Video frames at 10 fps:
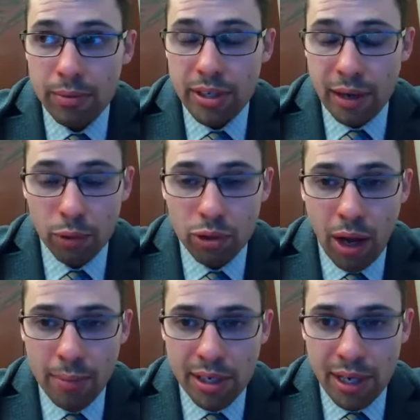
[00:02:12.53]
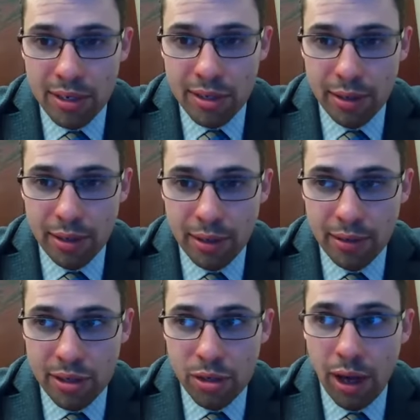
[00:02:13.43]
several times against
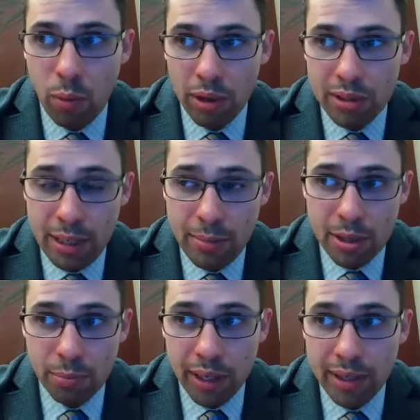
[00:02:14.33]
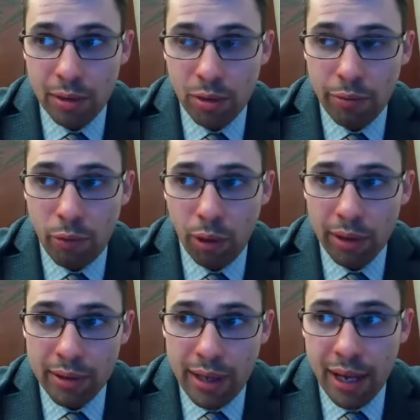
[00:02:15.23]
this Iowa team. It's a play they look for,
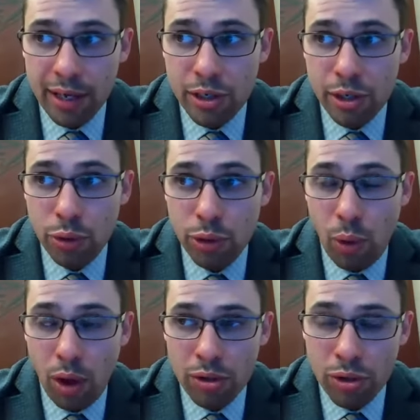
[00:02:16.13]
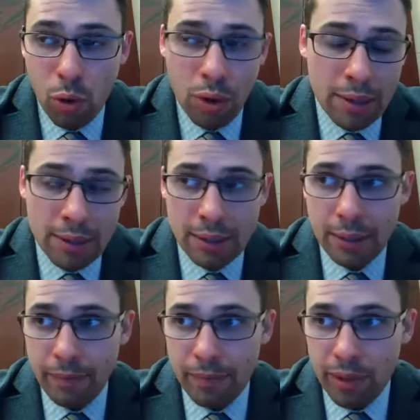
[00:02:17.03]
and they executed well. So,
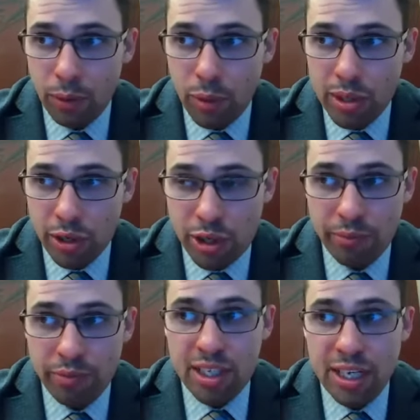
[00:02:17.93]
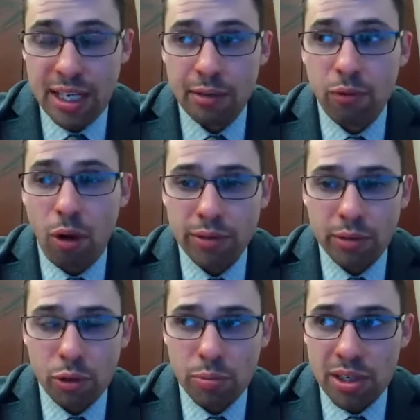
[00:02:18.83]
was there some fatigue involved
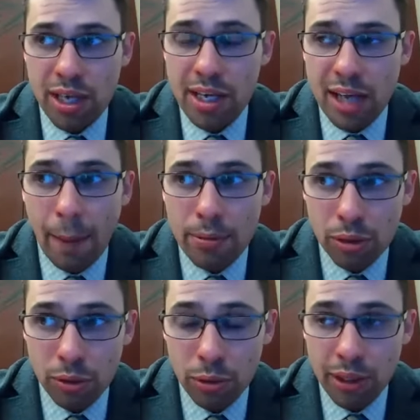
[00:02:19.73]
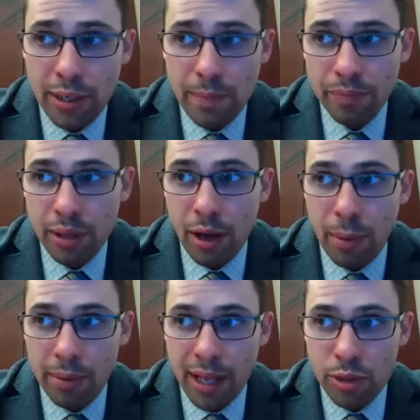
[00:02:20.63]
in those mistakes? Absolutely.
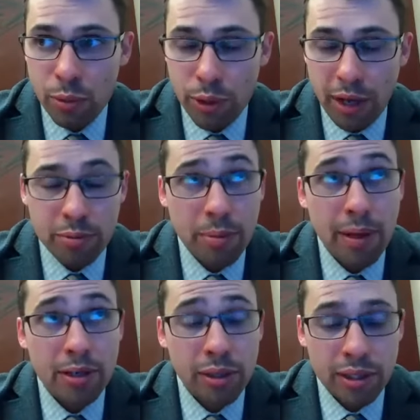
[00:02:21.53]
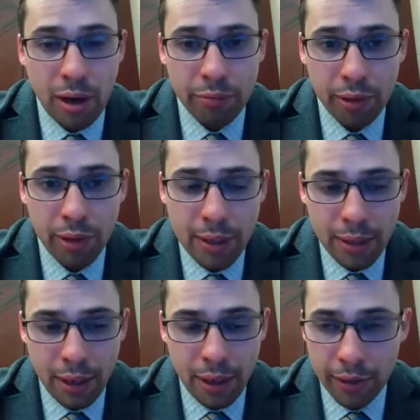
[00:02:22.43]
But that's where you have to be mentally tougher,
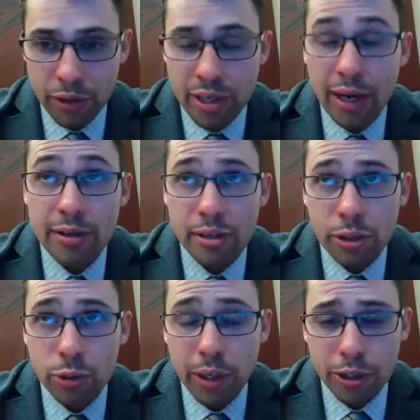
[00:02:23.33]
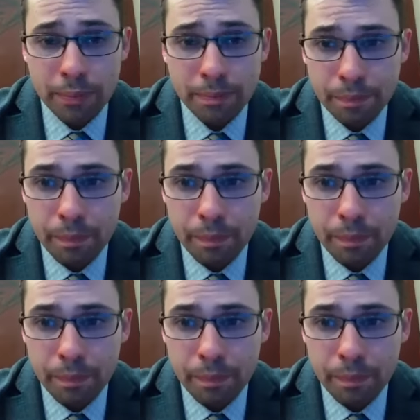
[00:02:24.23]
understanding the situation.